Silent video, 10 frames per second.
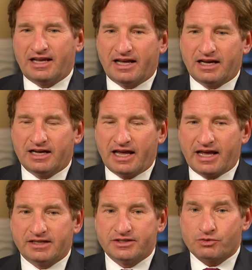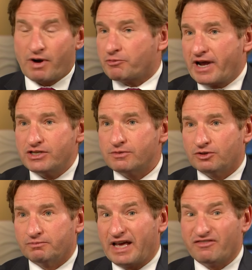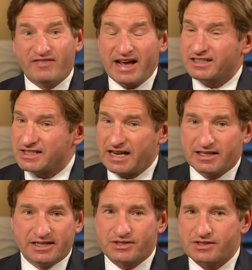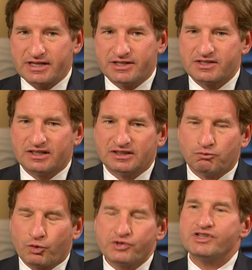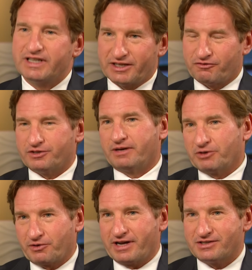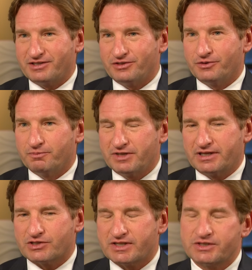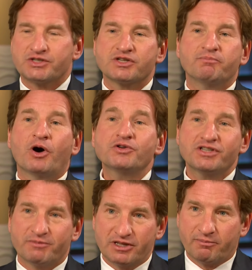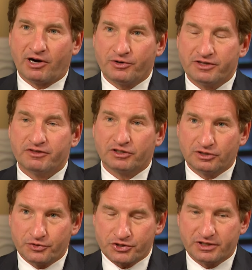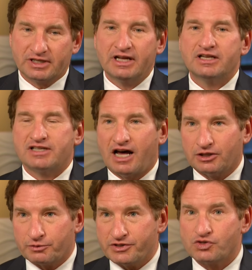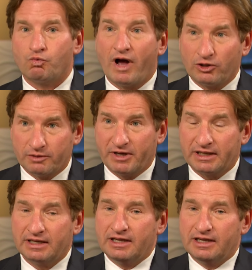Uh, and it's reprehensible. In fact, it's, it's, it's the worst thing for Democrats to do because this is supposed to be the party of inclusion, tolerance, welcoming.